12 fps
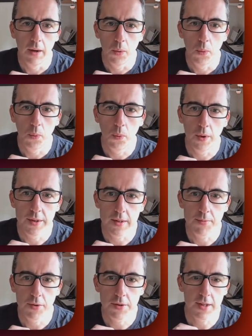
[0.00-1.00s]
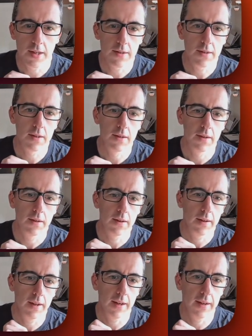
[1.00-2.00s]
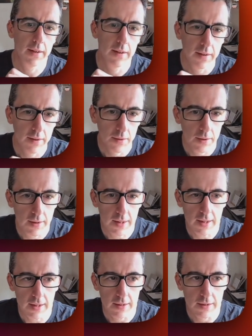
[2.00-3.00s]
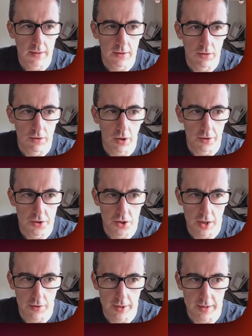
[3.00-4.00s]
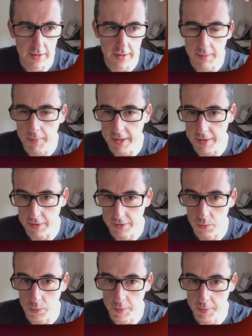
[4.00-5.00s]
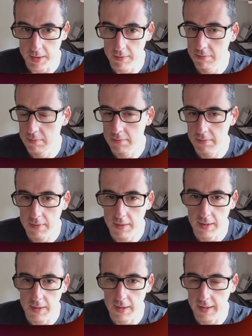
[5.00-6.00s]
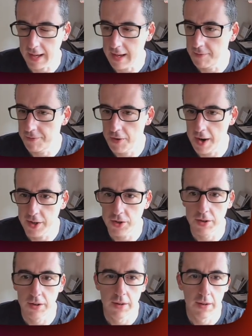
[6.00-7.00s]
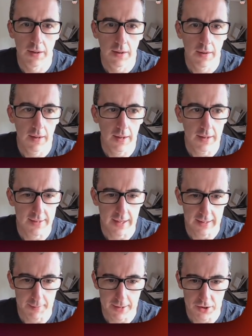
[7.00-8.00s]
Once it's processed, then the docs generated in My Docs will be again fresh, exactly matching